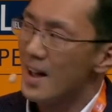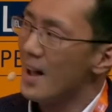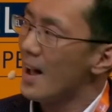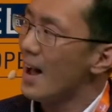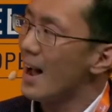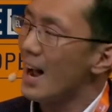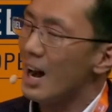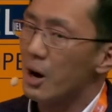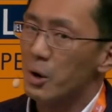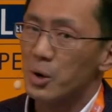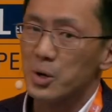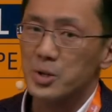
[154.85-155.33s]

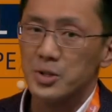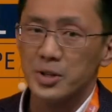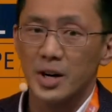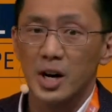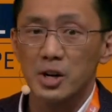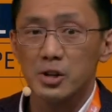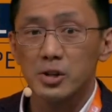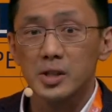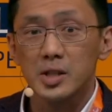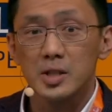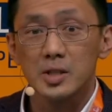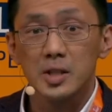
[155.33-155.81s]
ours are
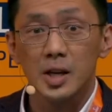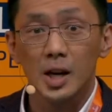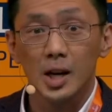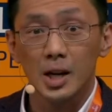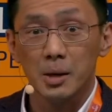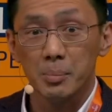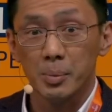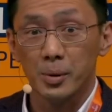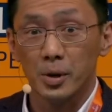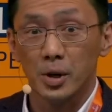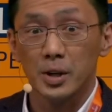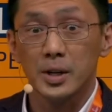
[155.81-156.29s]
actually
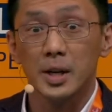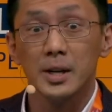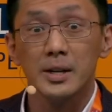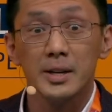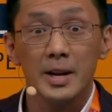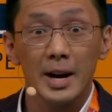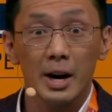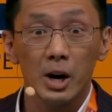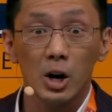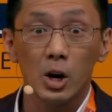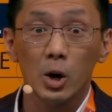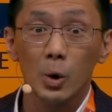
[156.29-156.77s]
tapered and
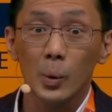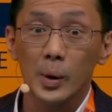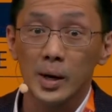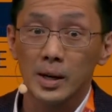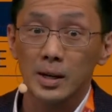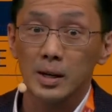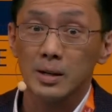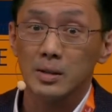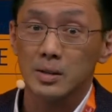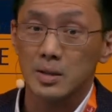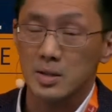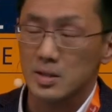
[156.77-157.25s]
narrowing
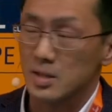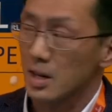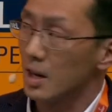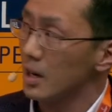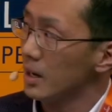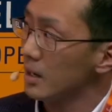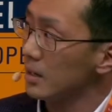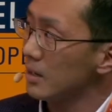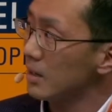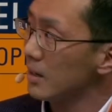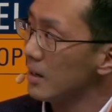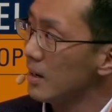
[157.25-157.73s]
in
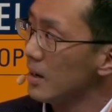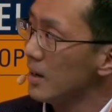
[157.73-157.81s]
design.